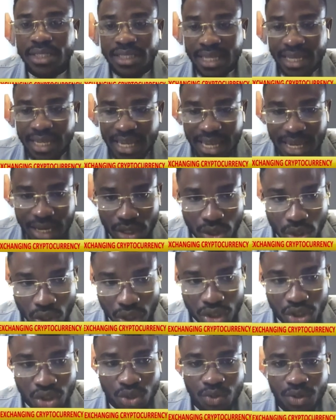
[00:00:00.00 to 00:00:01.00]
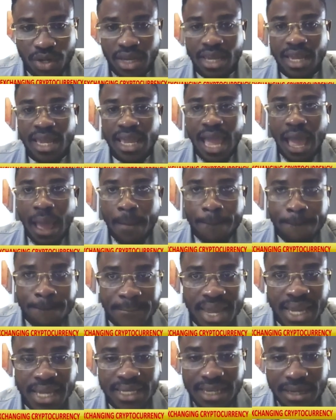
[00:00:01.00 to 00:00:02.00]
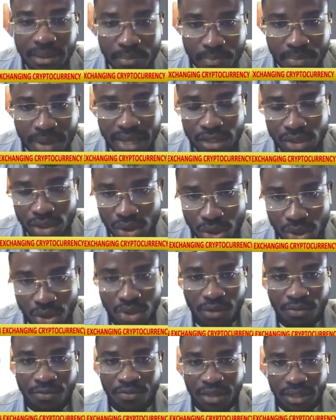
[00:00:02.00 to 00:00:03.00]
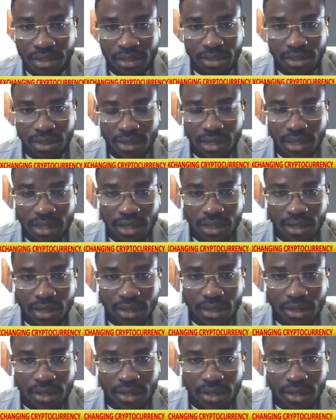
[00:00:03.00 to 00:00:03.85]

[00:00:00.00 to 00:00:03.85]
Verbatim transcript: the industry and make the best of it? Hmm.